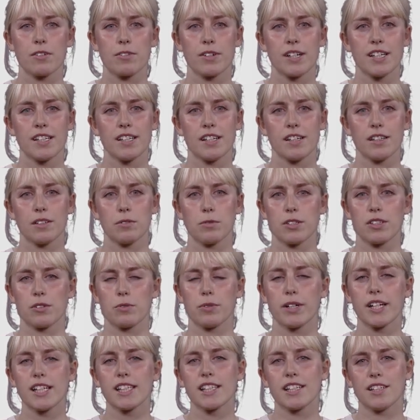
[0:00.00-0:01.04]
Green Deal was
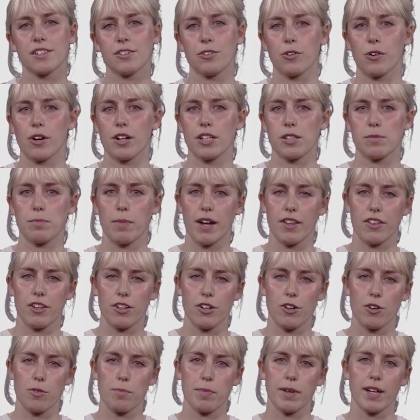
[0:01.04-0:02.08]
quickly endorsed by the
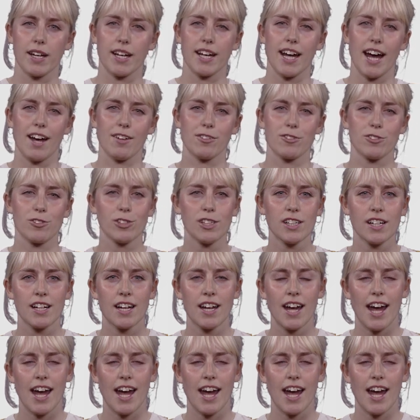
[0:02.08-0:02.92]
European Council